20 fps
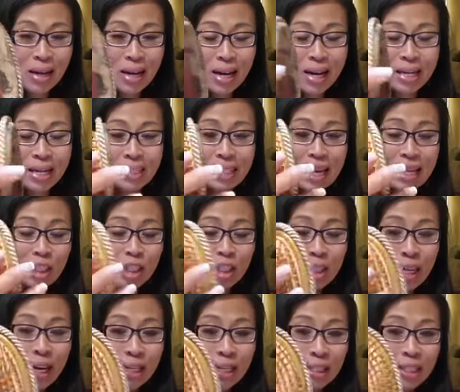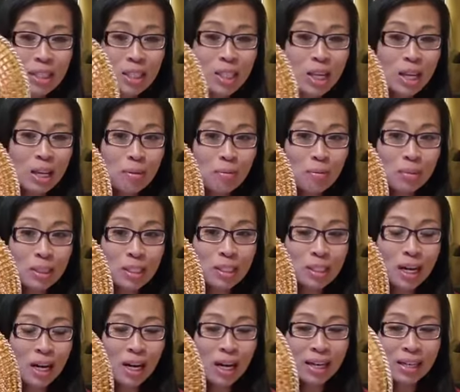And it's actually not the same
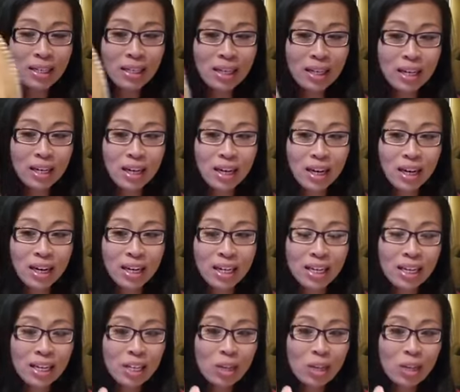design. Like, I can